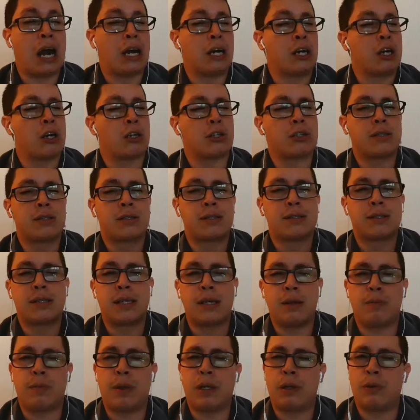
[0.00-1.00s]
are not
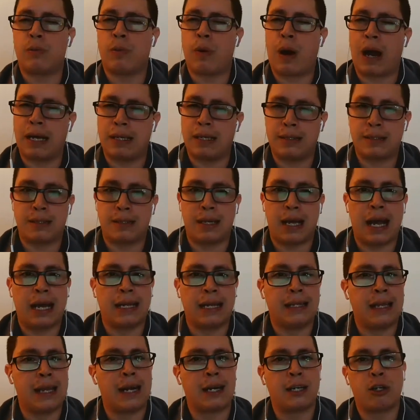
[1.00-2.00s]
simply rights,
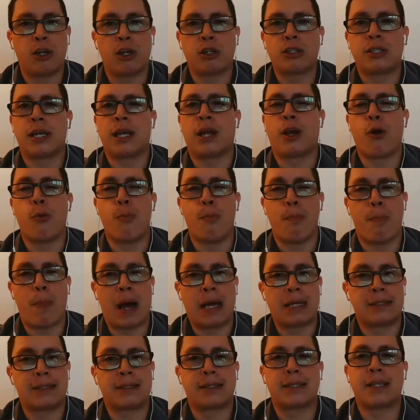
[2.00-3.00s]
and they are not
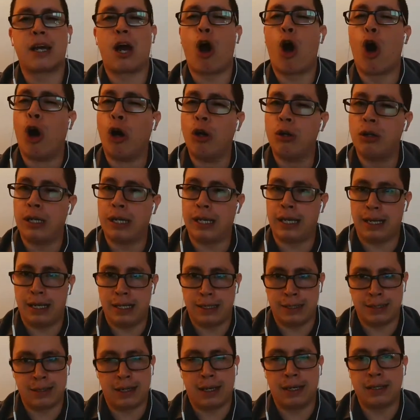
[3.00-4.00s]
encompassed only
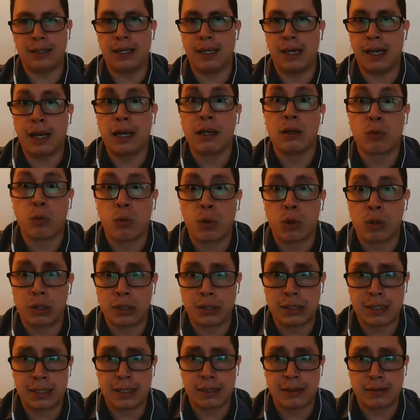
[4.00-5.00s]
inside the legal
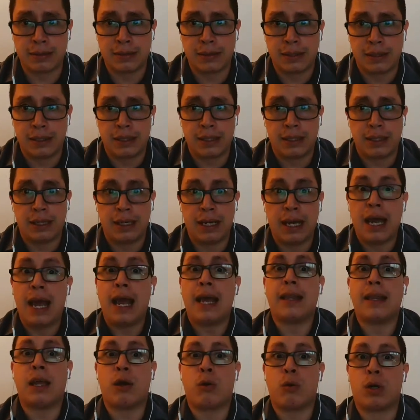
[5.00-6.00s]
world.
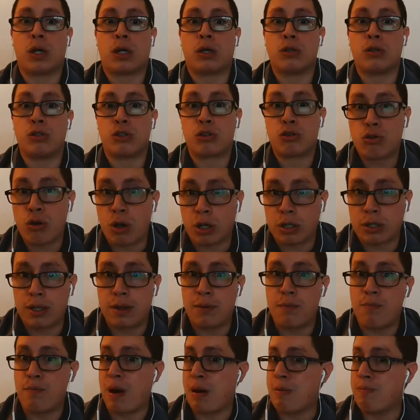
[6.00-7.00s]
They were constructed
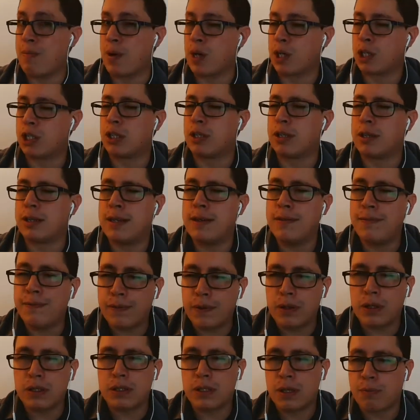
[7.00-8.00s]
by merging
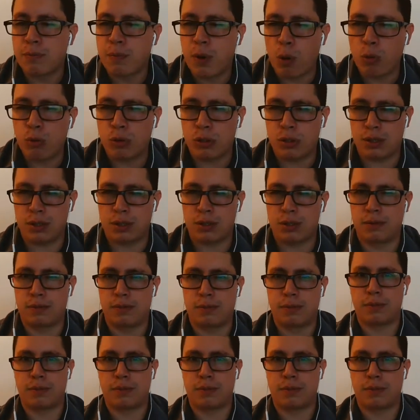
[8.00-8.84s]
different approaches,